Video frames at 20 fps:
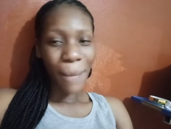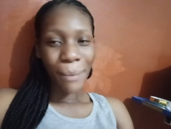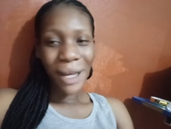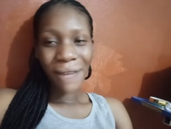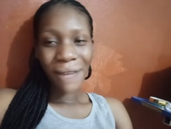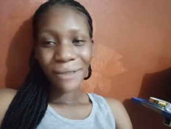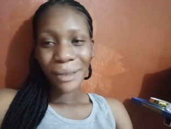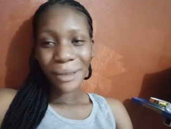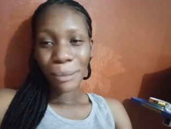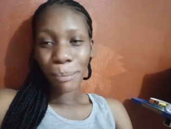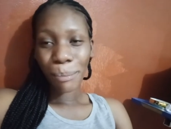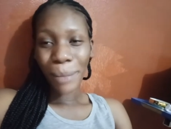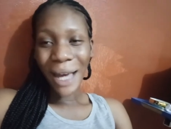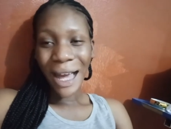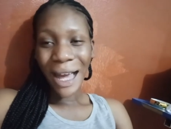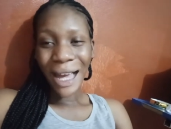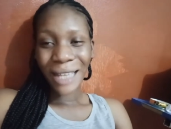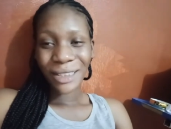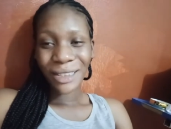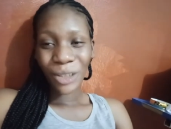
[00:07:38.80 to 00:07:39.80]
I'm having
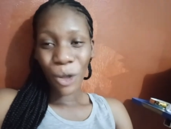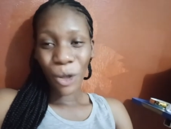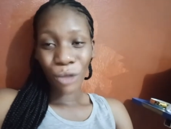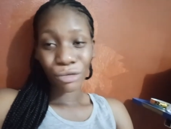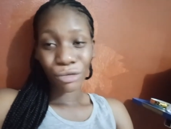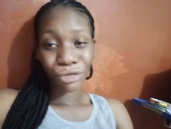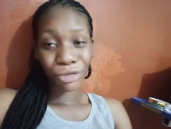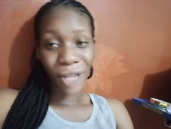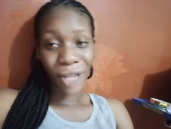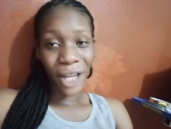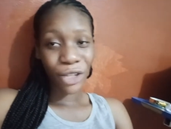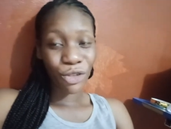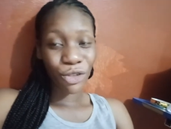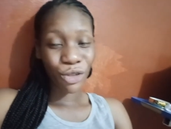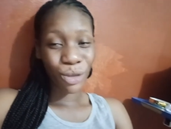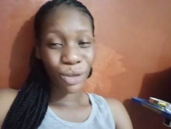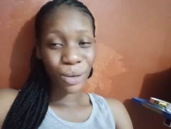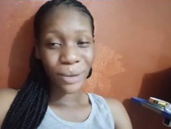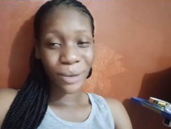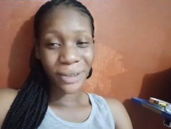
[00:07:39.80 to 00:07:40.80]
bad
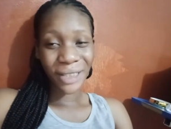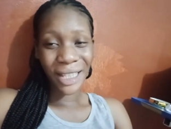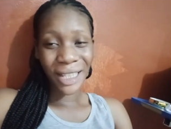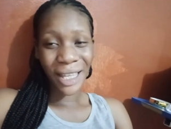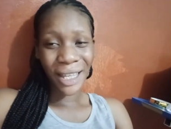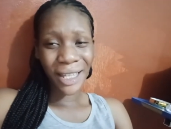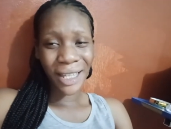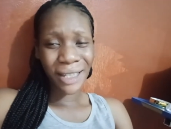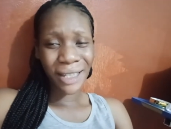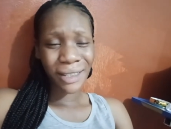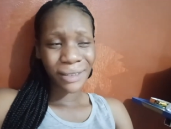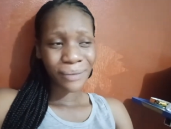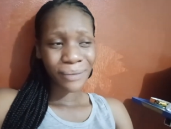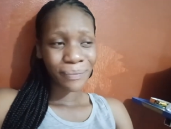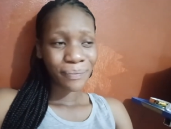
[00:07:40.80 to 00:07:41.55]
contractions like